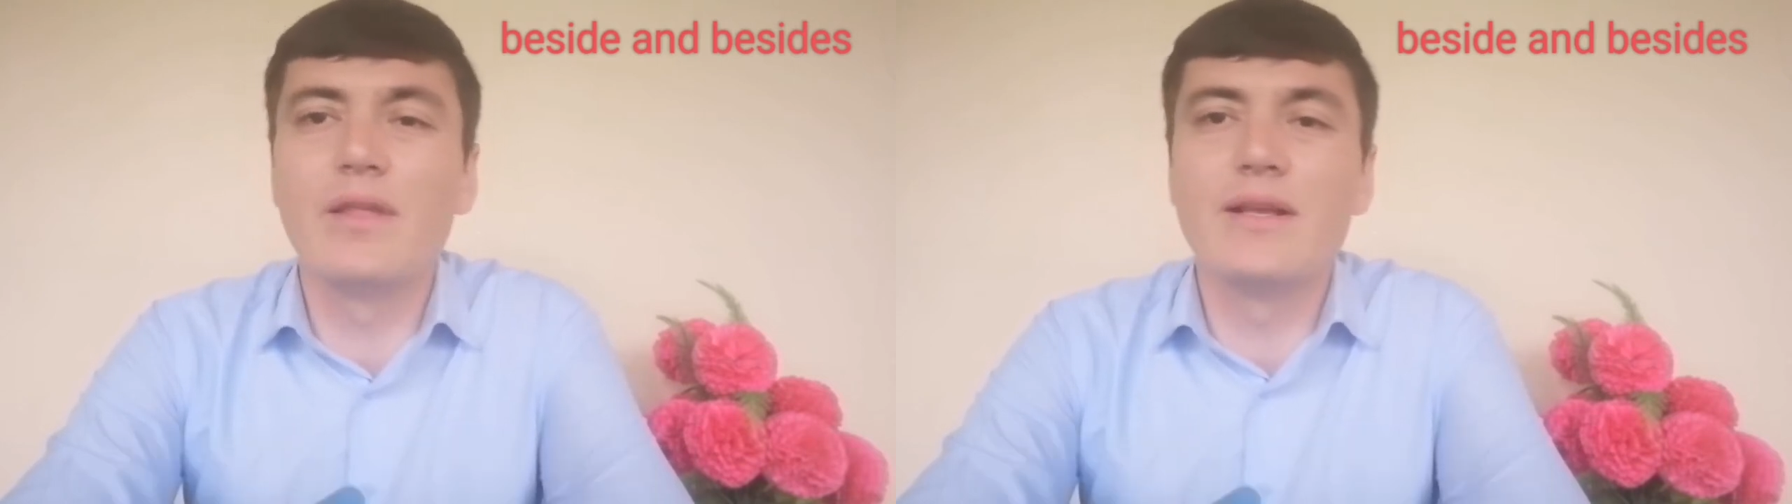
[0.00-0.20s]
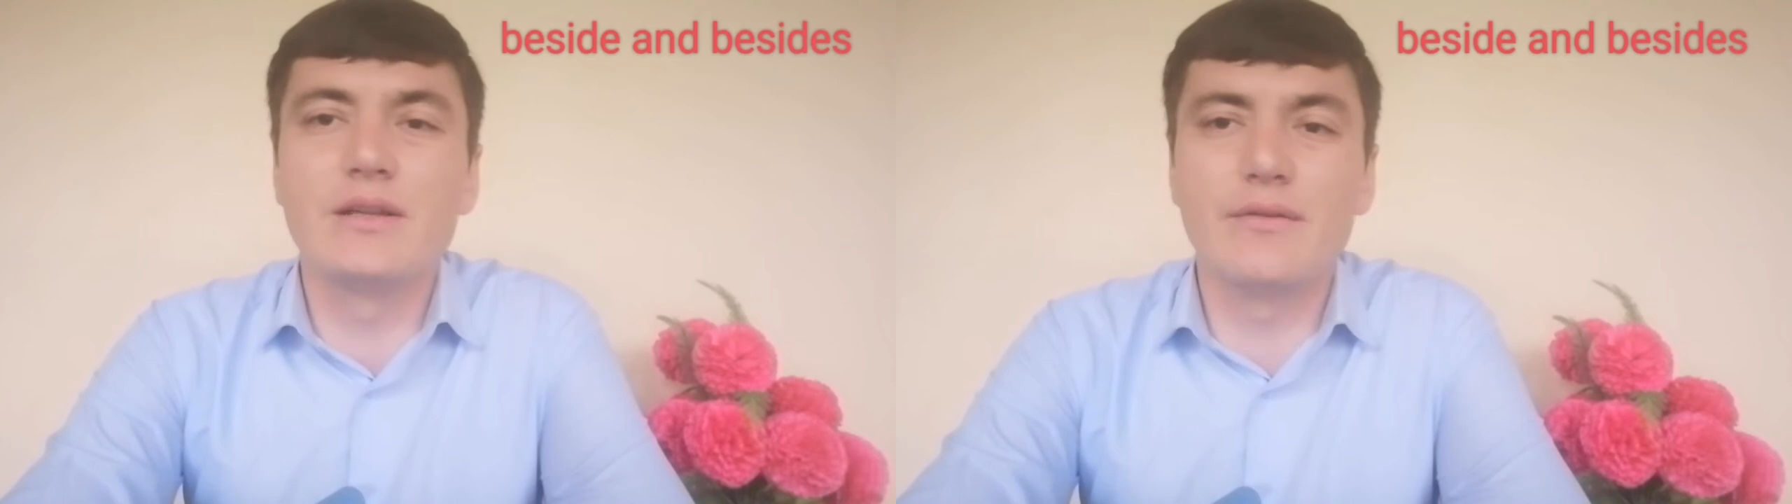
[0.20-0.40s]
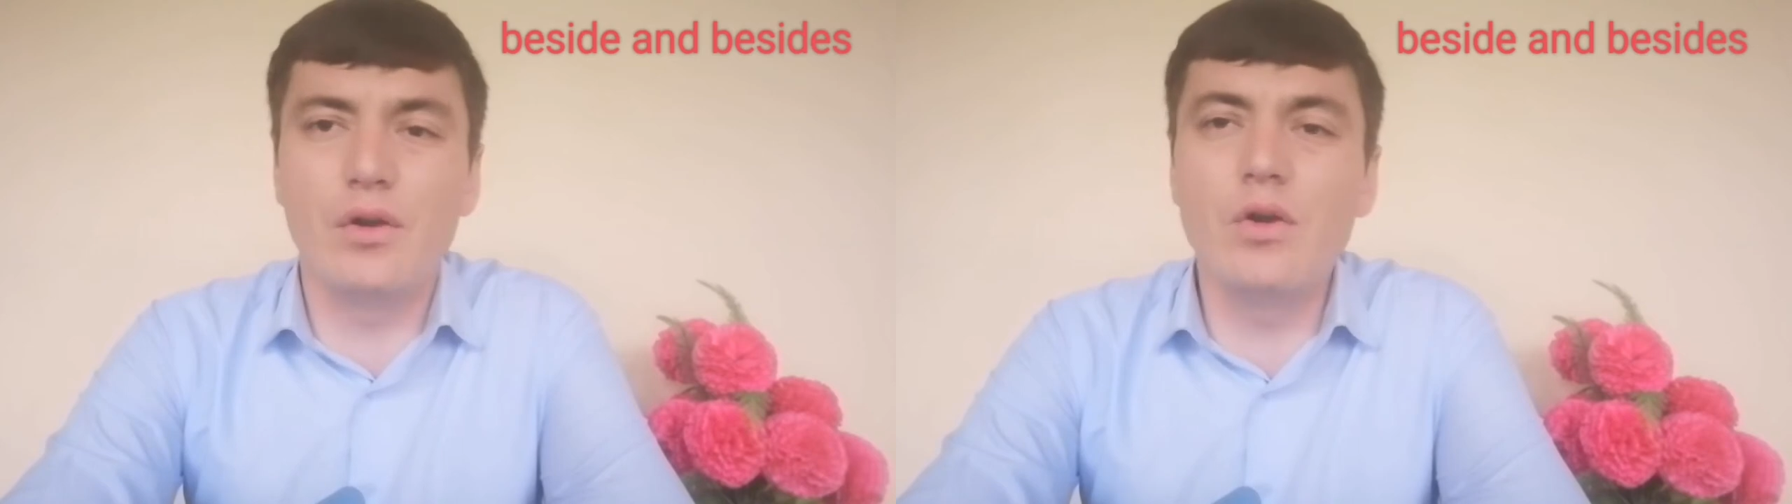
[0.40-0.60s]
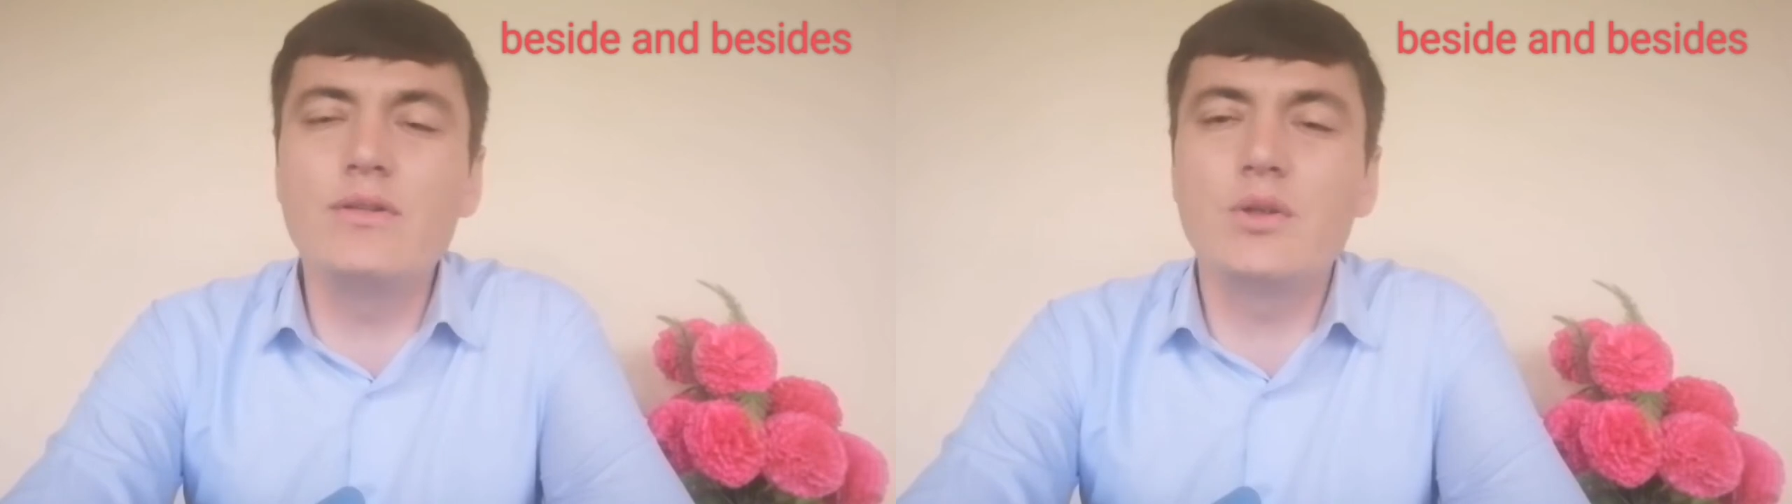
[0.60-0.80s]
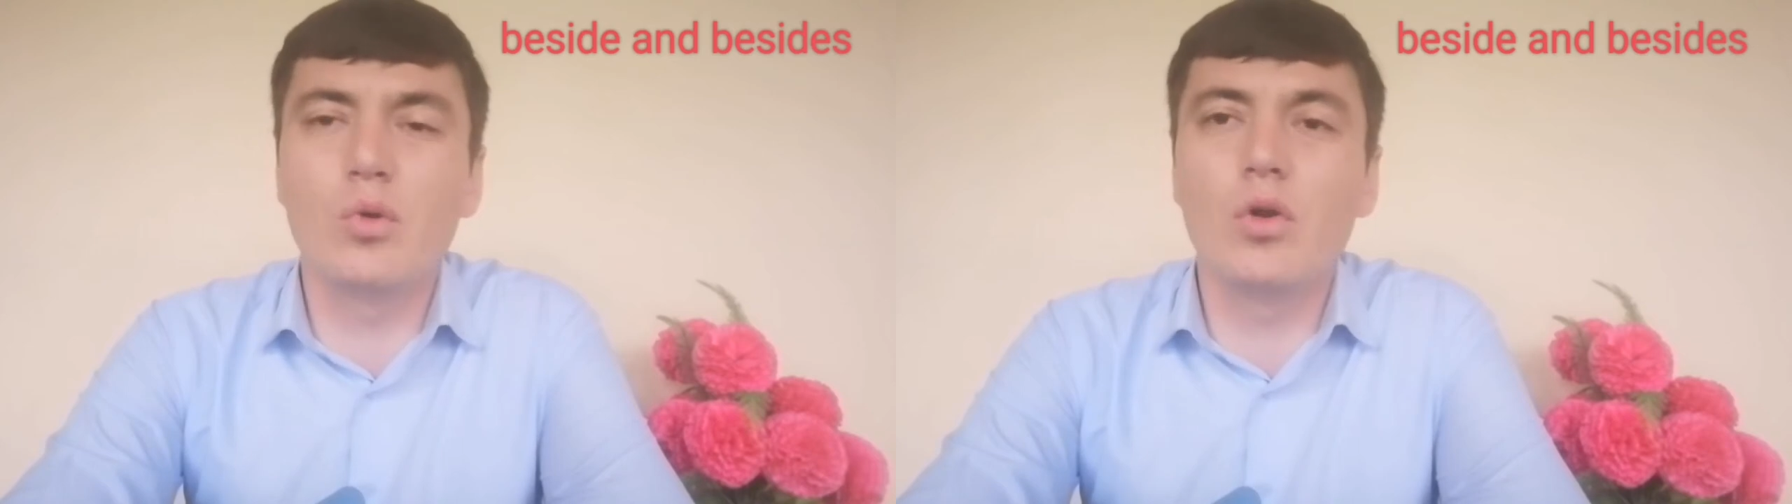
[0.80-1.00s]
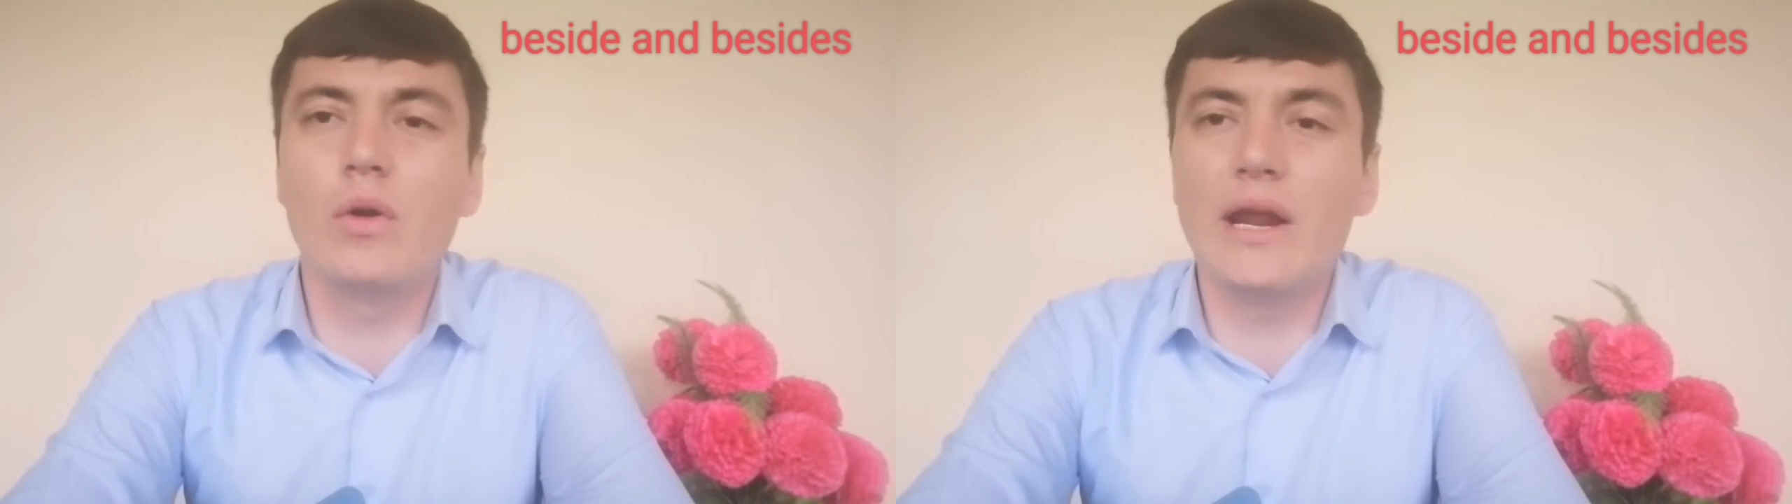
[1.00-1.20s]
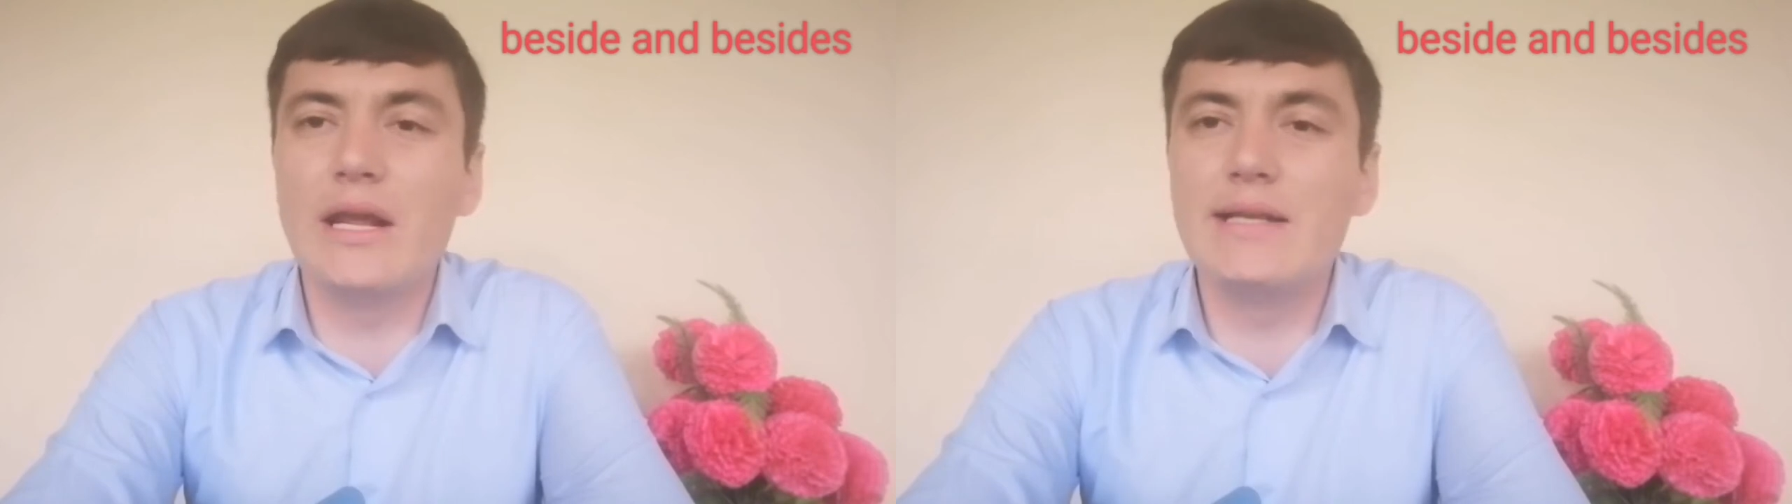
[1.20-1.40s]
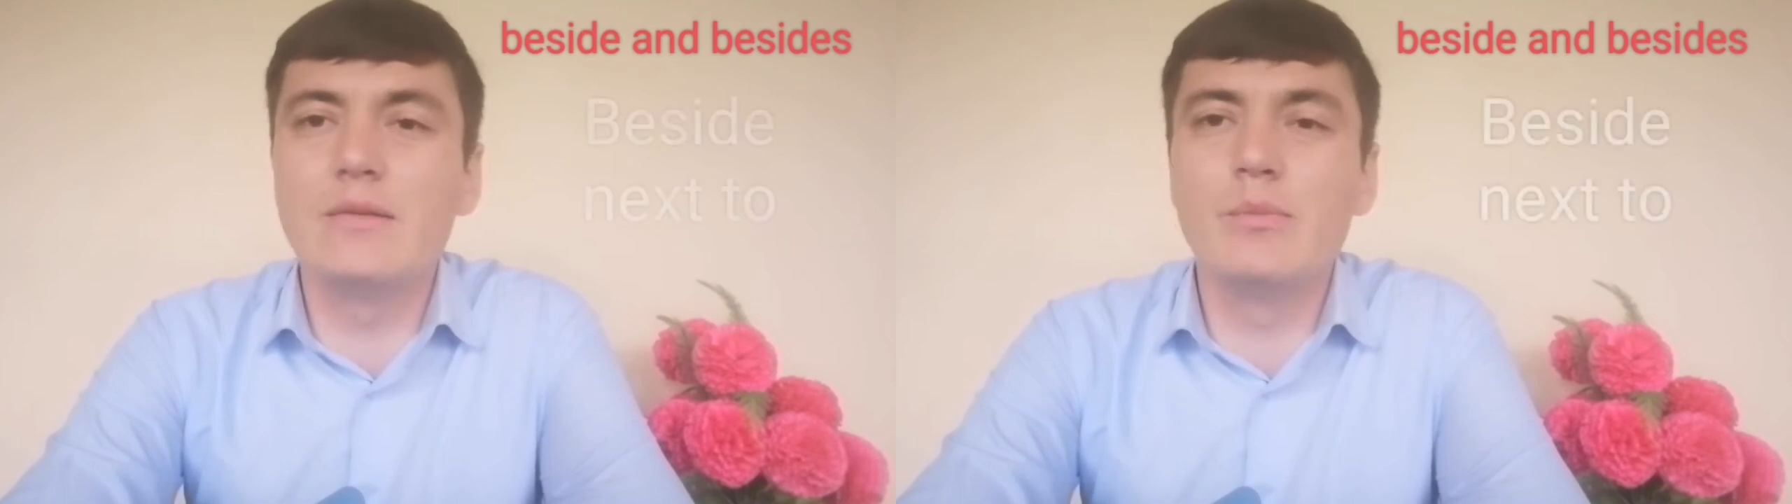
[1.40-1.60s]
The first word
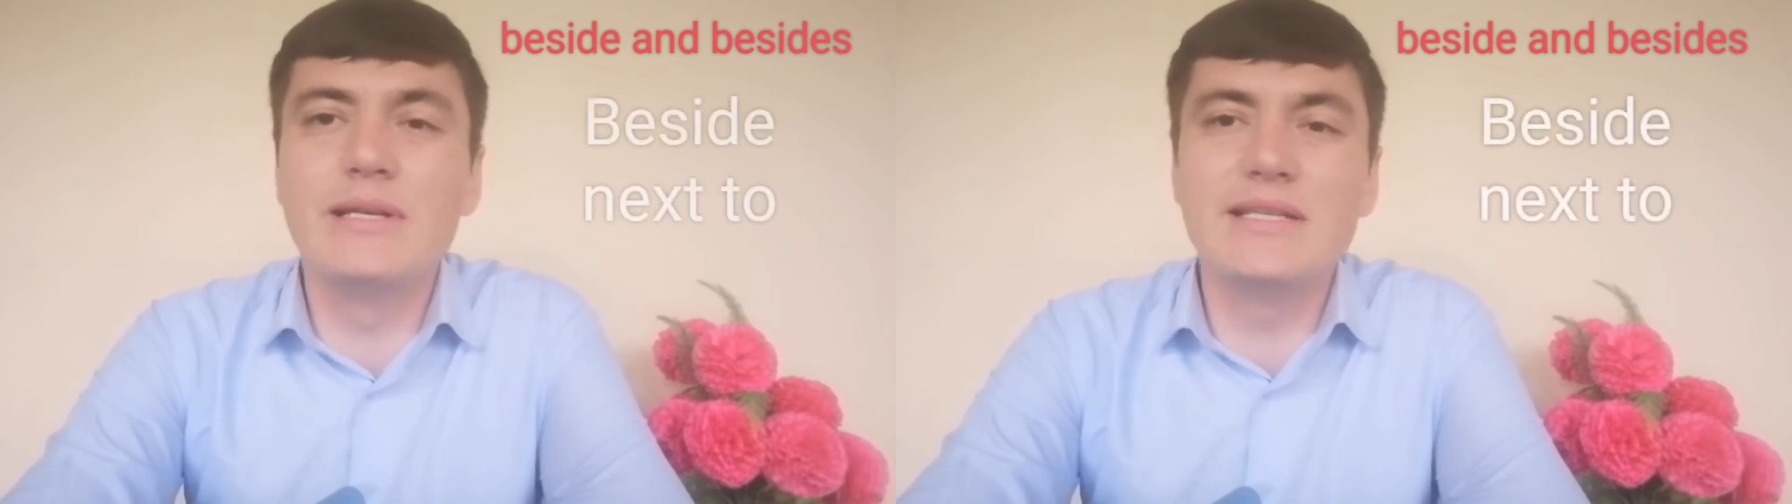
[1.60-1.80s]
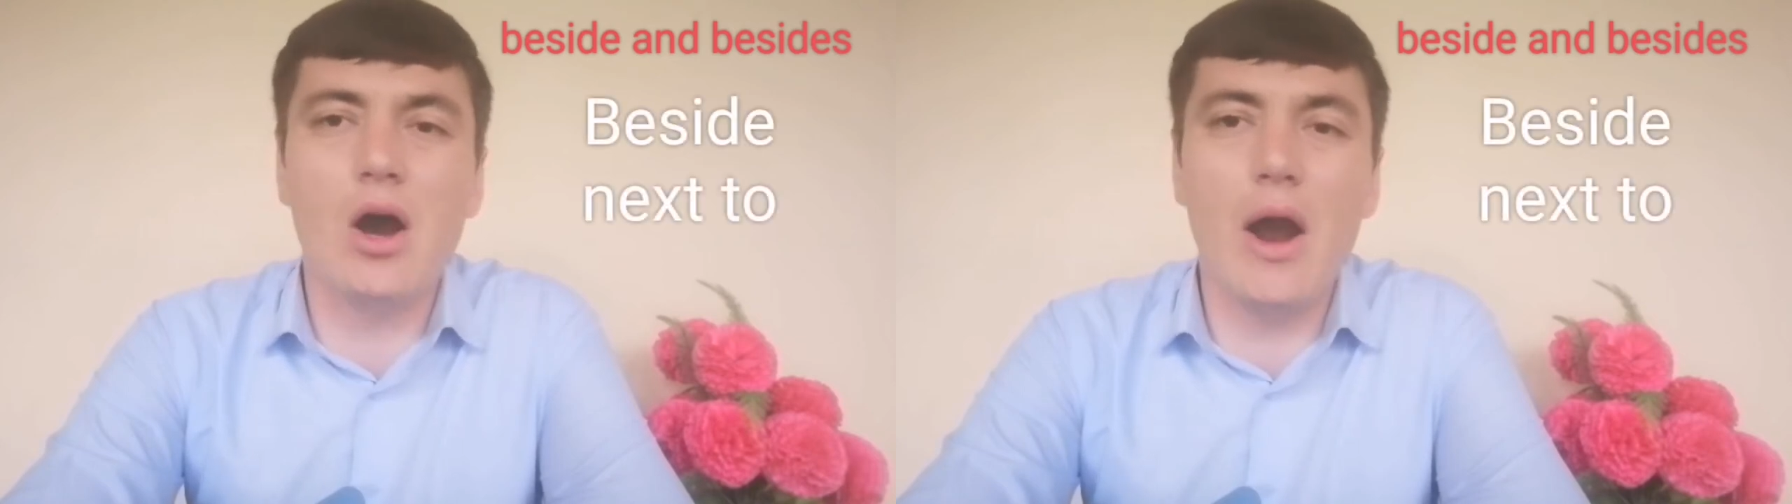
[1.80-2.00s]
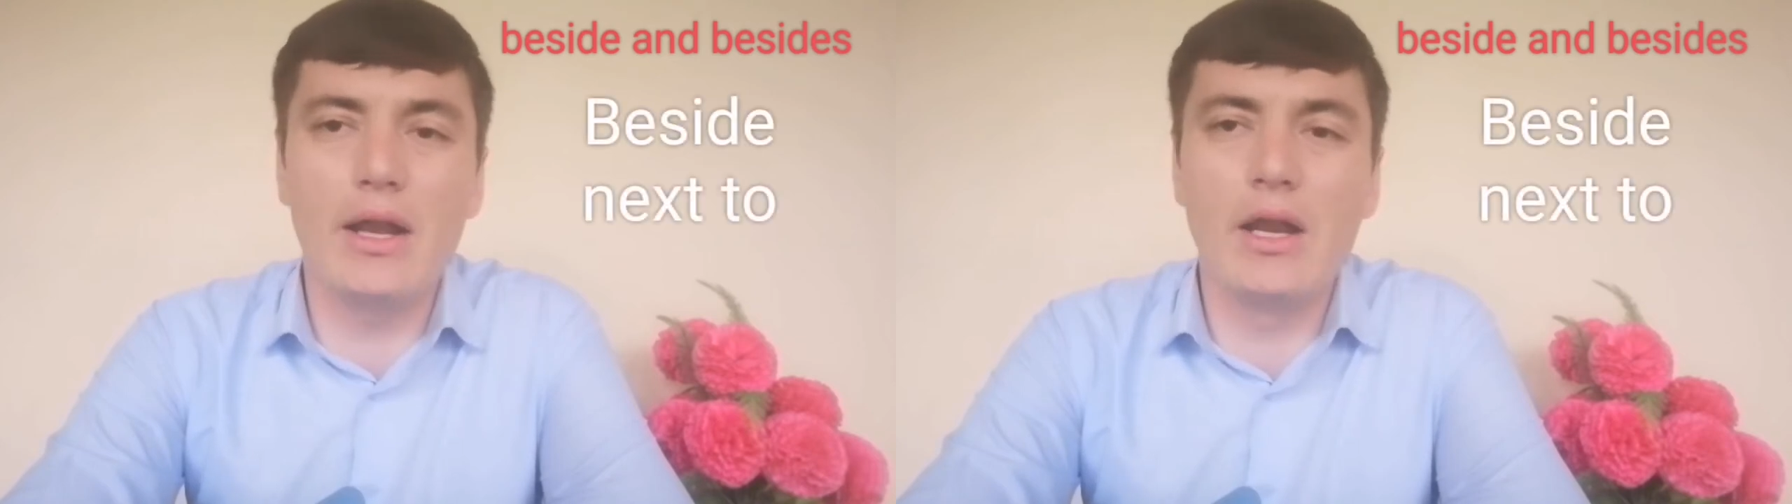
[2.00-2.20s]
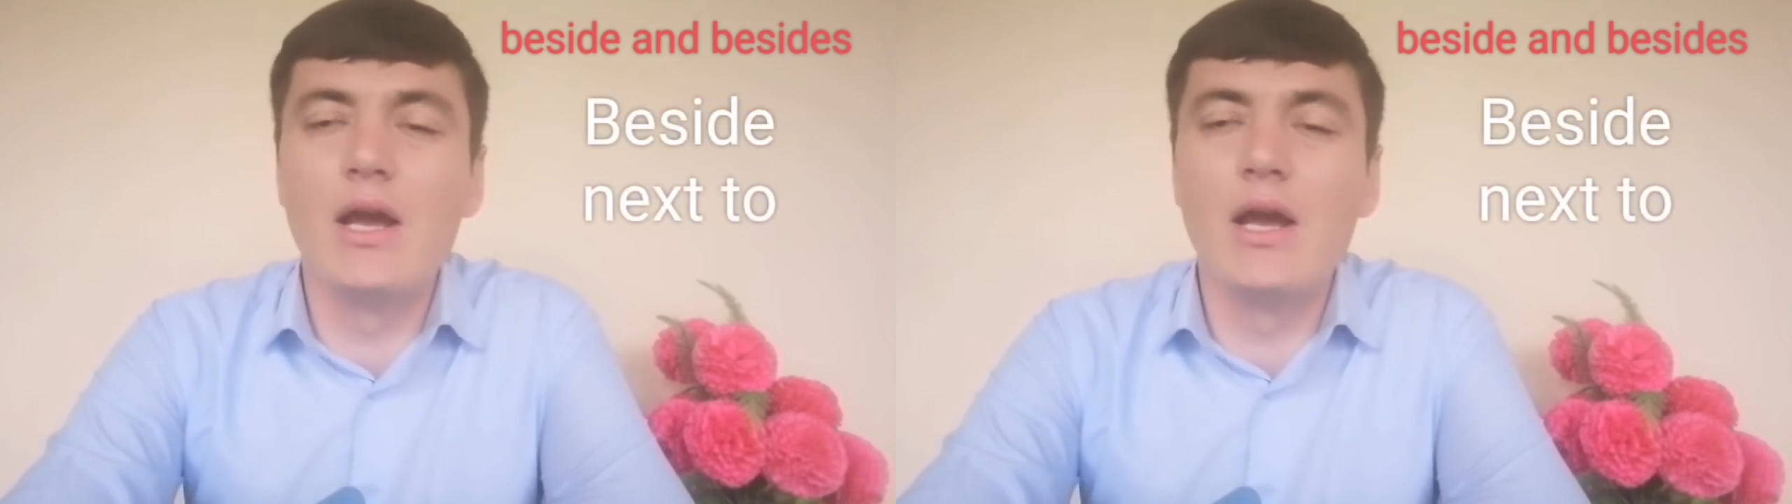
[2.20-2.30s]
is beside.